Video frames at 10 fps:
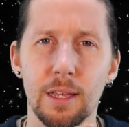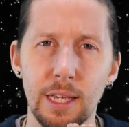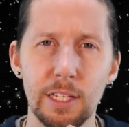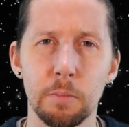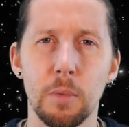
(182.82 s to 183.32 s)

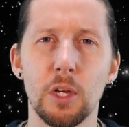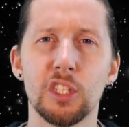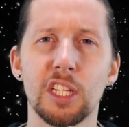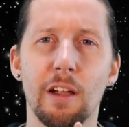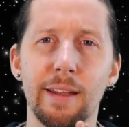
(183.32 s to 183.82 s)

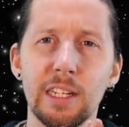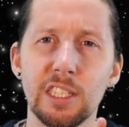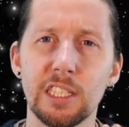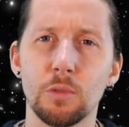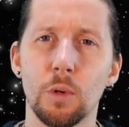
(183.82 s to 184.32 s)
merging our
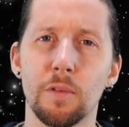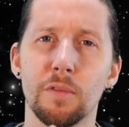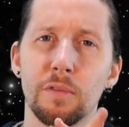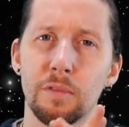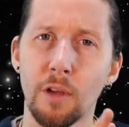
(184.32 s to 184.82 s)
energies
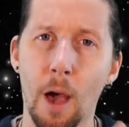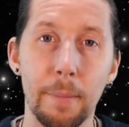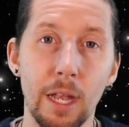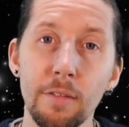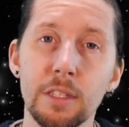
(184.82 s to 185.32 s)
with our
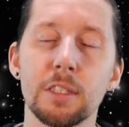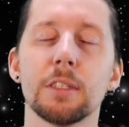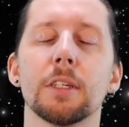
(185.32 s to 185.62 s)
beloved.